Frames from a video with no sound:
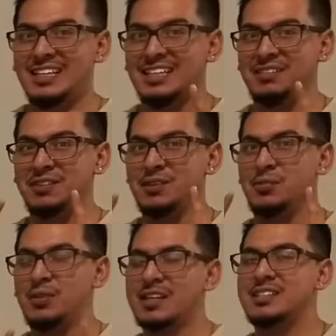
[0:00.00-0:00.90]
even though I'm
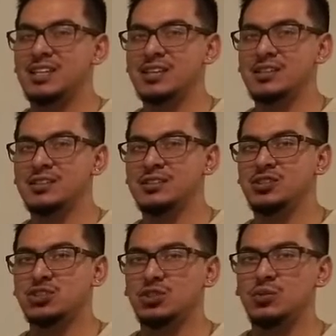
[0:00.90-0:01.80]
not exactly
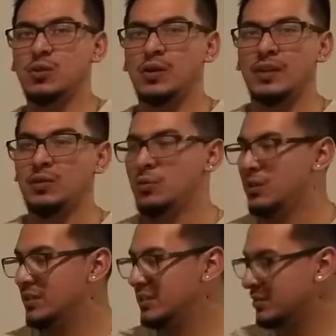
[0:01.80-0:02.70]
sure where that
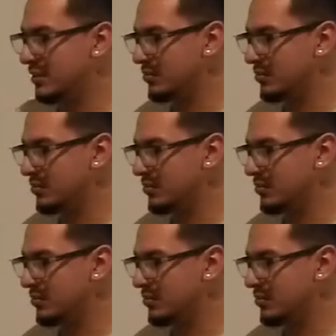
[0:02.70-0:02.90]
was